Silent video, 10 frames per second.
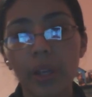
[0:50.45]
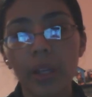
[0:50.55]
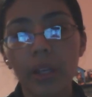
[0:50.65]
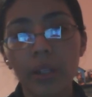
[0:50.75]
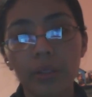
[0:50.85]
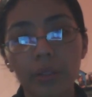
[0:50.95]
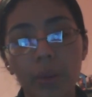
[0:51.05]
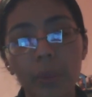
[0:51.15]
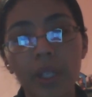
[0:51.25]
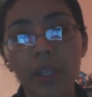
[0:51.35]

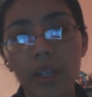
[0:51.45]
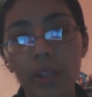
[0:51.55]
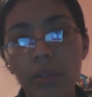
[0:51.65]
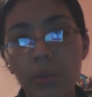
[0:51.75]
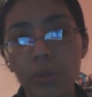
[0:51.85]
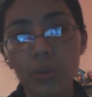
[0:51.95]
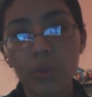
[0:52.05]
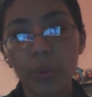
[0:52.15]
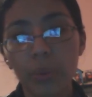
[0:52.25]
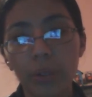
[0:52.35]
economic, and
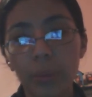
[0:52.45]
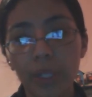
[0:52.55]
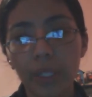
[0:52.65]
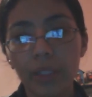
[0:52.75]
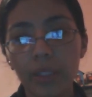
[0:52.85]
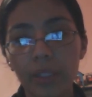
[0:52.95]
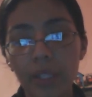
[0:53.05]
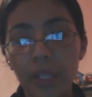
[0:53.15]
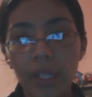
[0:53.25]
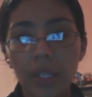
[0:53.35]
social well being.
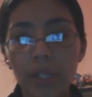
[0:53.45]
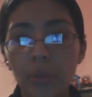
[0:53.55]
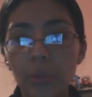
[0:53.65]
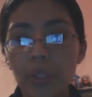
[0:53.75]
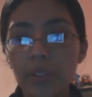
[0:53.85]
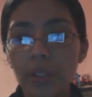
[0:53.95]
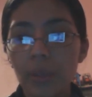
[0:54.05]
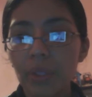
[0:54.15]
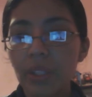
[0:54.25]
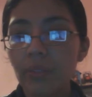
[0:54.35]
Risk can
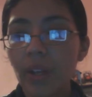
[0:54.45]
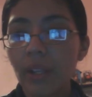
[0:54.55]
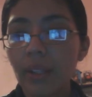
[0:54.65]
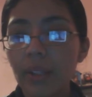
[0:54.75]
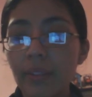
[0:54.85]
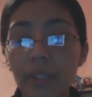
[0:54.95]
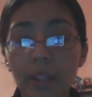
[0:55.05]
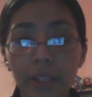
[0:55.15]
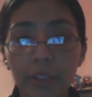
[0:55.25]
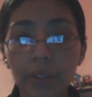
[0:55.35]
be defined as the
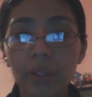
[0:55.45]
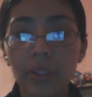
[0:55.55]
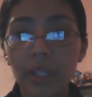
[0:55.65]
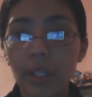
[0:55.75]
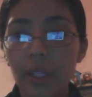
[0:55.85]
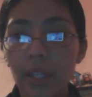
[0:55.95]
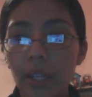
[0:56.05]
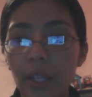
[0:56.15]
likelihood that an